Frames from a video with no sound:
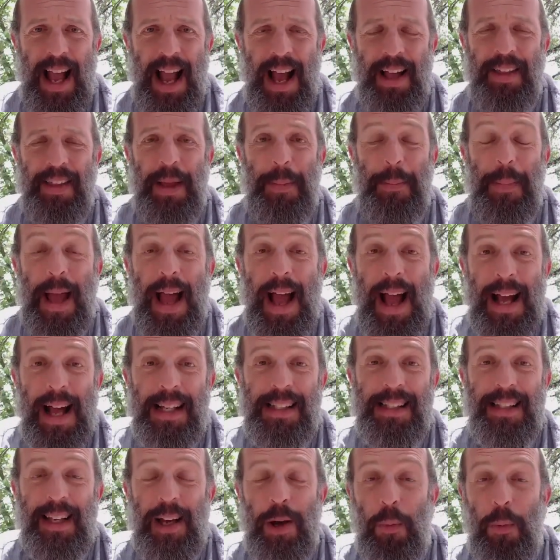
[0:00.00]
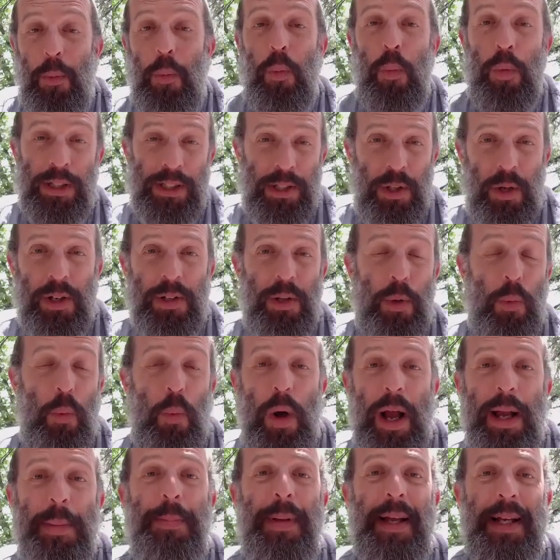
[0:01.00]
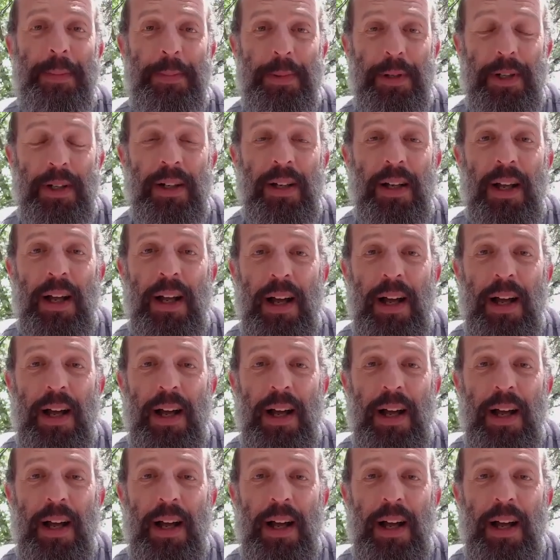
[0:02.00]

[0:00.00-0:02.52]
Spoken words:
and they passed what's called a white paper,